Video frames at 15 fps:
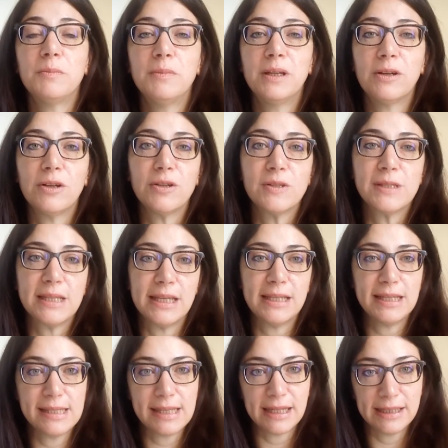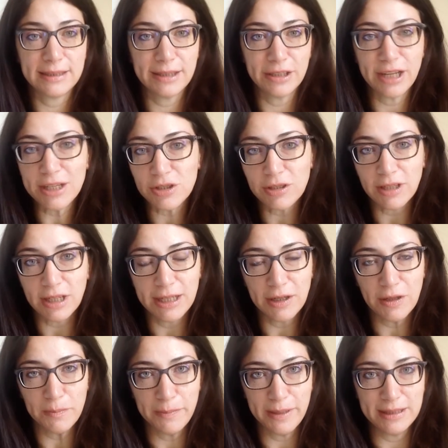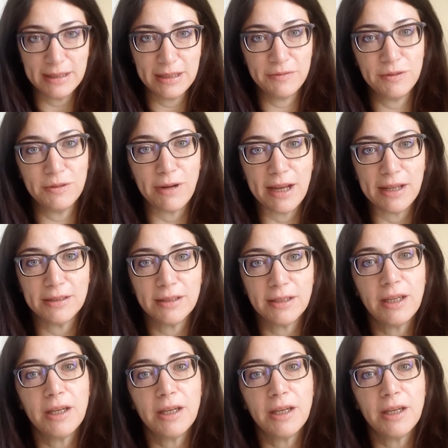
because it is an internationally competitive grant